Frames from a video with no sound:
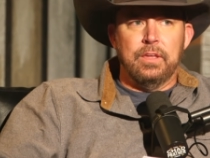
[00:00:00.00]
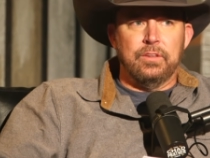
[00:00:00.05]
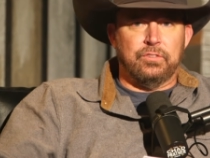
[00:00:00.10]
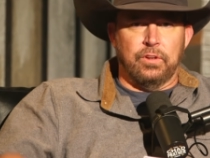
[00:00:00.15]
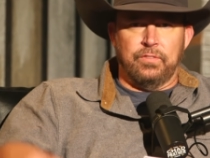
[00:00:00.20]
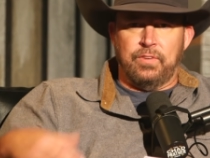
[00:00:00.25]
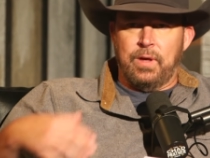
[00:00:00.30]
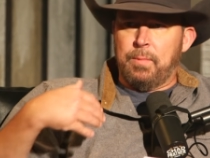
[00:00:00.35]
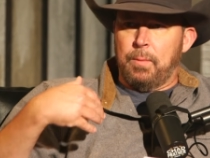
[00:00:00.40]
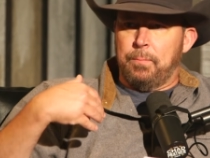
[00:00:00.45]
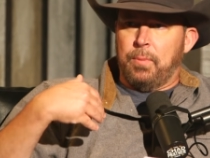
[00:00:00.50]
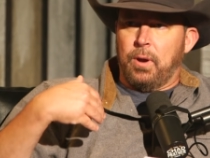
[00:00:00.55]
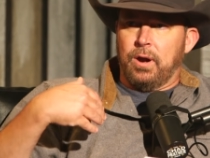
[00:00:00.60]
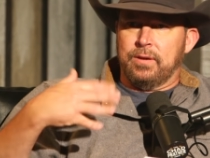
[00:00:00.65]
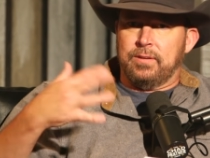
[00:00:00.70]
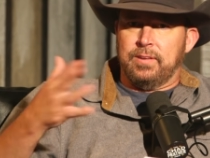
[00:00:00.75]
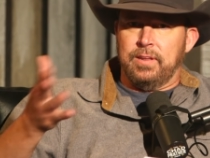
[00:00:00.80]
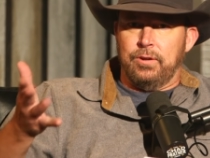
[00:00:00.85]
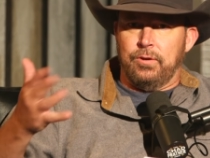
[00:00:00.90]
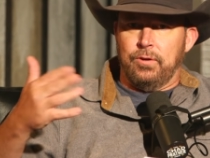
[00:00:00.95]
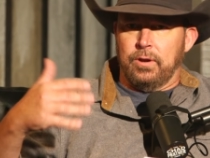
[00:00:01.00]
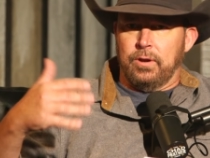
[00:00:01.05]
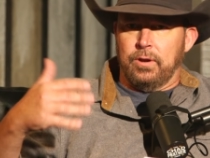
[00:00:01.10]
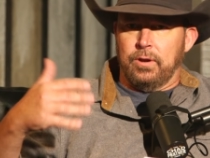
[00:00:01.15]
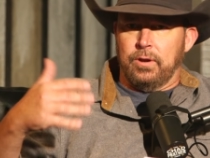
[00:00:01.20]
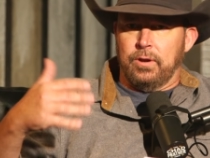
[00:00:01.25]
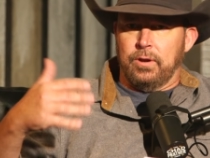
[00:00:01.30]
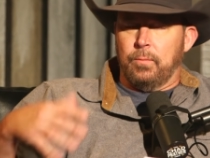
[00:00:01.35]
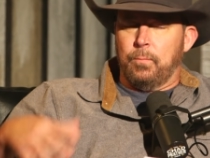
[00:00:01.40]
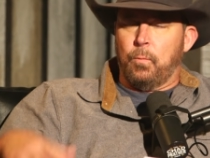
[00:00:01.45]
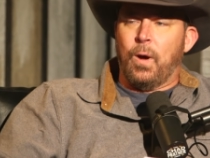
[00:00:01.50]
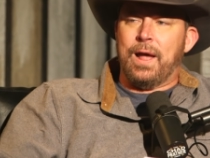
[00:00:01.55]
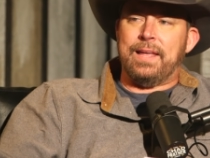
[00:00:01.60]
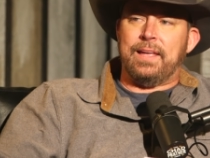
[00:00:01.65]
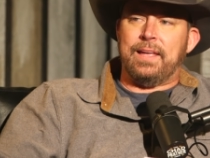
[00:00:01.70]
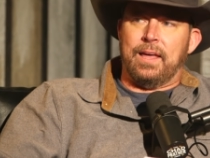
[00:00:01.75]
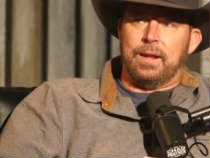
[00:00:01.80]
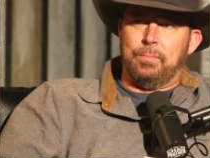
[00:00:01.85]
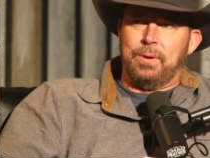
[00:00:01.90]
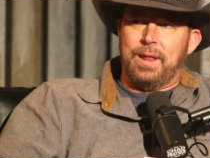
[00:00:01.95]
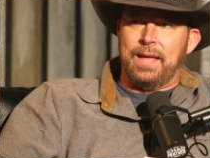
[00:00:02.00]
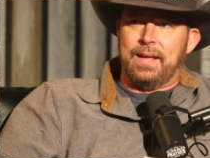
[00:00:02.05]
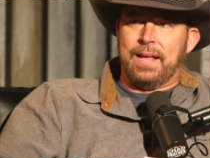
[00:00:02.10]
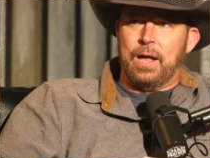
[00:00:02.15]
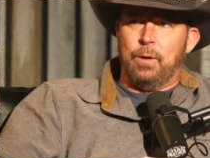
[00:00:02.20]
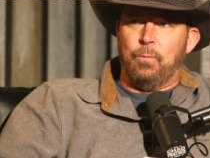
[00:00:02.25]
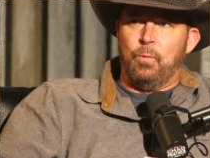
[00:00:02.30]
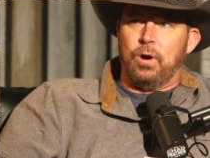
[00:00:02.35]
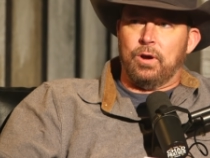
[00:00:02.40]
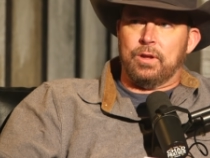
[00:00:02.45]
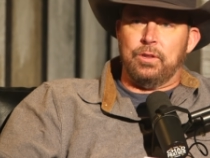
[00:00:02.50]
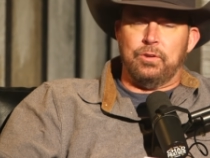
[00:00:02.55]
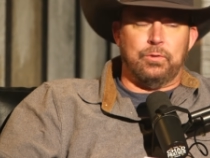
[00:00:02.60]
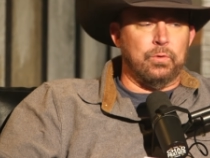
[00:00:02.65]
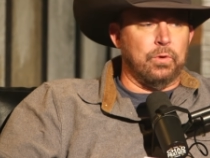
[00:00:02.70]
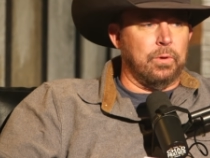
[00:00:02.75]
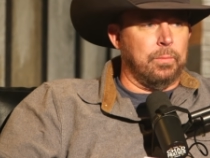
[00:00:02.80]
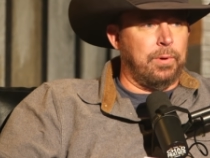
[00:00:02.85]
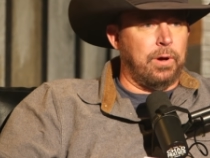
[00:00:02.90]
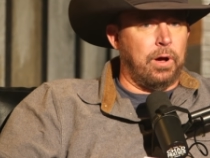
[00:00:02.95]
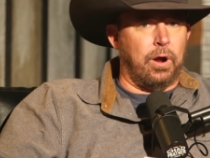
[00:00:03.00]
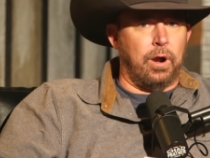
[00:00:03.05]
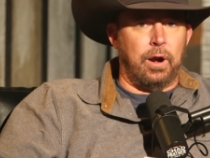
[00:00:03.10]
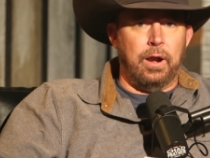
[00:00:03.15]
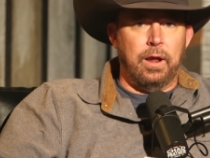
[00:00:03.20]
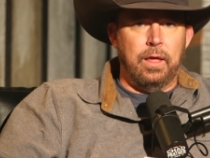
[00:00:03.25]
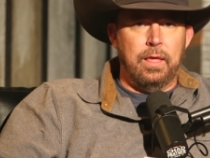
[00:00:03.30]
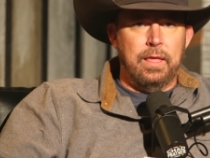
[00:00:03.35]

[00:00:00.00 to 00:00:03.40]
So if I'm a bartender and a white guy and a black guy walk into a bar